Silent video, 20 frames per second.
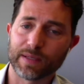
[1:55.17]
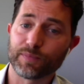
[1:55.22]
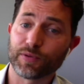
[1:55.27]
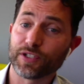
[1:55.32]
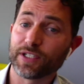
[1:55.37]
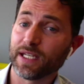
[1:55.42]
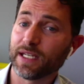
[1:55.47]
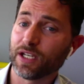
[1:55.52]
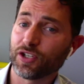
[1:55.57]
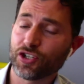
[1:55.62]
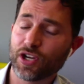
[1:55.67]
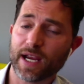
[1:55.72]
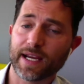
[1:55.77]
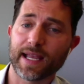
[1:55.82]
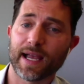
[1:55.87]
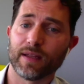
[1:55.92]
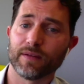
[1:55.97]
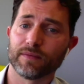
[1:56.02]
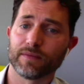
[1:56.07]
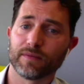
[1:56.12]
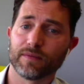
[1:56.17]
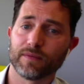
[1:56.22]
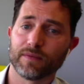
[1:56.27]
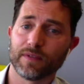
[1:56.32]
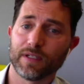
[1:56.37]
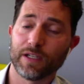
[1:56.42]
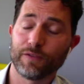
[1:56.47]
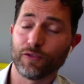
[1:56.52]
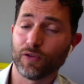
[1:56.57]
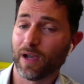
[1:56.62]
proceed to checkout
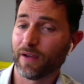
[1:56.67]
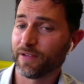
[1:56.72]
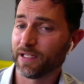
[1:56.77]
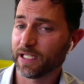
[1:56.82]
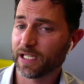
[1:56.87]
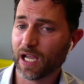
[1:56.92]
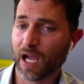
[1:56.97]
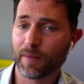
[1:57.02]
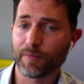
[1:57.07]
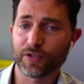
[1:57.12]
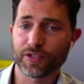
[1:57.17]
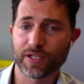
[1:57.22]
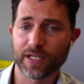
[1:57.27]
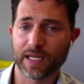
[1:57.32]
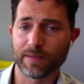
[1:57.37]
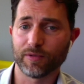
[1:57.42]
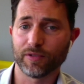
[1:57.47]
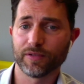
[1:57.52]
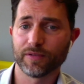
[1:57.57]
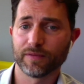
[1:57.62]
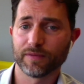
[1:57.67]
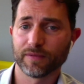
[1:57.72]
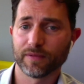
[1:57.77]
if you have e-commerce enabled.